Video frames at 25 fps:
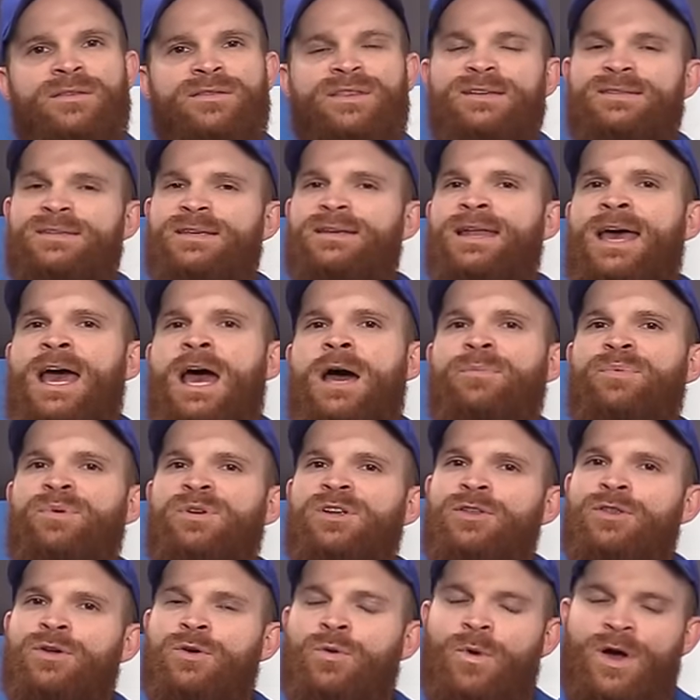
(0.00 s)
This can
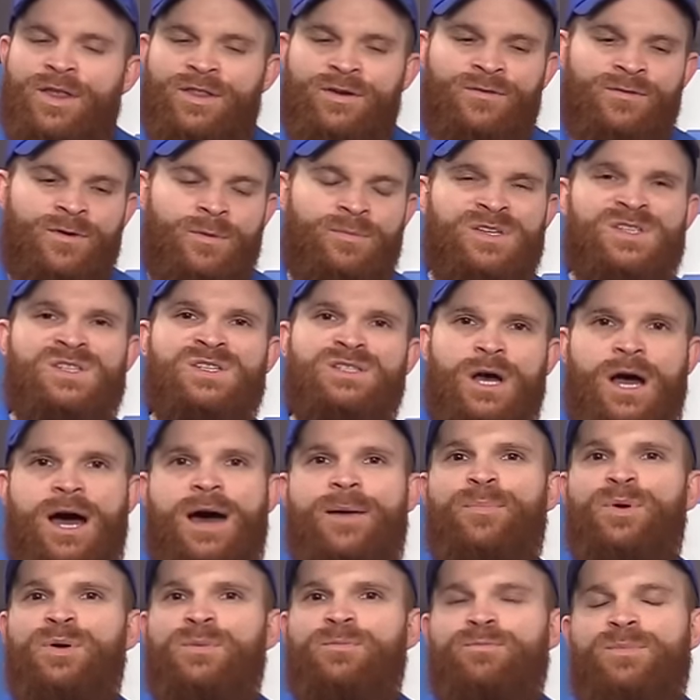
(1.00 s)
happen either whether from a
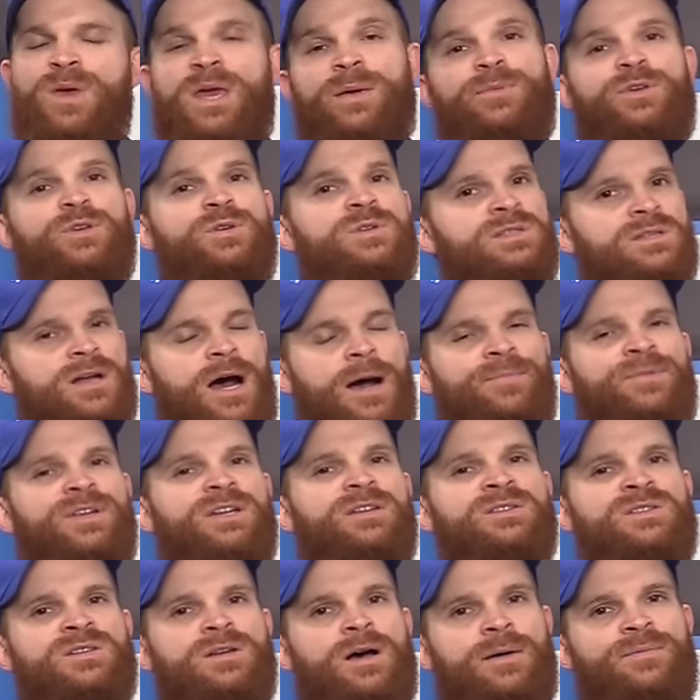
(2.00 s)
stop, maybe you stopped
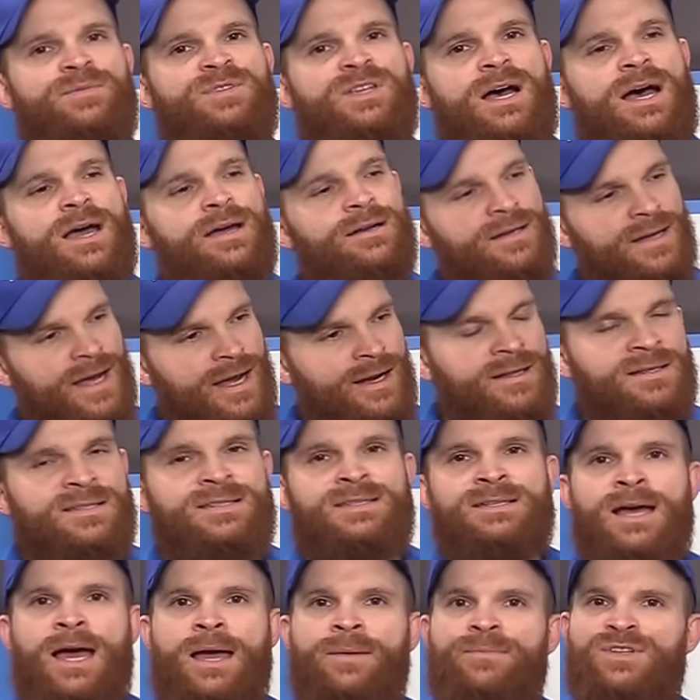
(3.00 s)
at a stop sign and
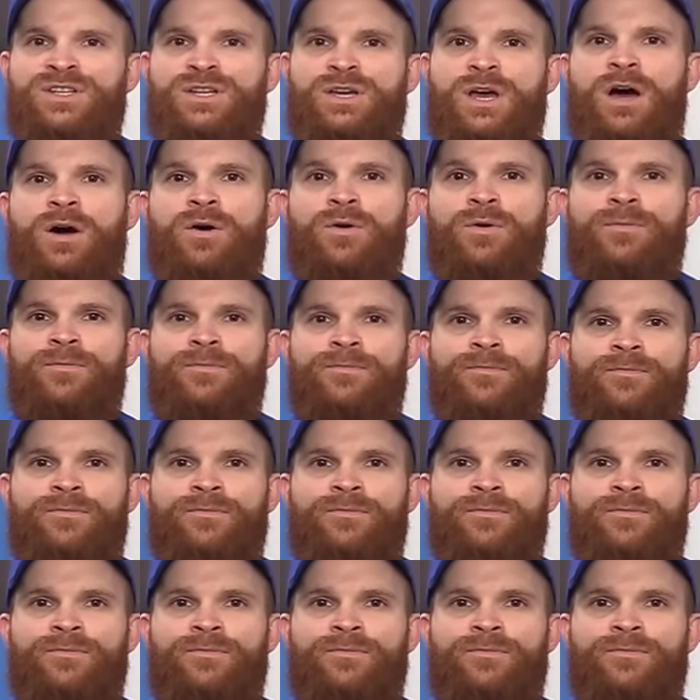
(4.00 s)
it's time to go,